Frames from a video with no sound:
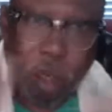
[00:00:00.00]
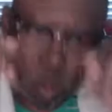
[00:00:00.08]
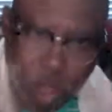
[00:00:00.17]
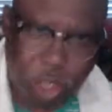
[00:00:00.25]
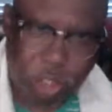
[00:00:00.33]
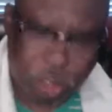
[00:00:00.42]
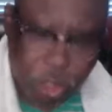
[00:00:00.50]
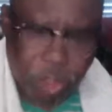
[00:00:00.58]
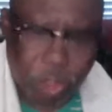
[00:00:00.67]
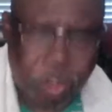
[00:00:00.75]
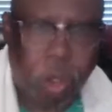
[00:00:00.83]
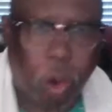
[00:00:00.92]
which
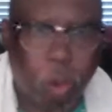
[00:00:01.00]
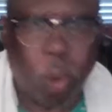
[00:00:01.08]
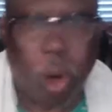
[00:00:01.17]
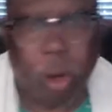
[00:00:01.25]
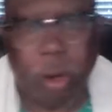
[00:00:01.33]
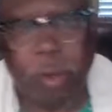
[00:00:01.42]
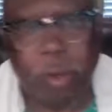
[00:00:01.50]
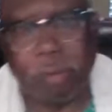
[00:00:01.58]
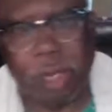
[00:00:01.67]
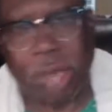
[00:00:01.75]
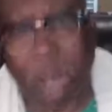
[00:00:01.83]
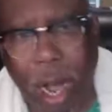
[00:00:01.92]
is the word
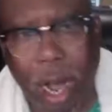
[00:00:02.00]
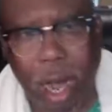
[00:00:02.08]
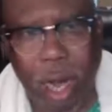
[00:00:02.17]
of God.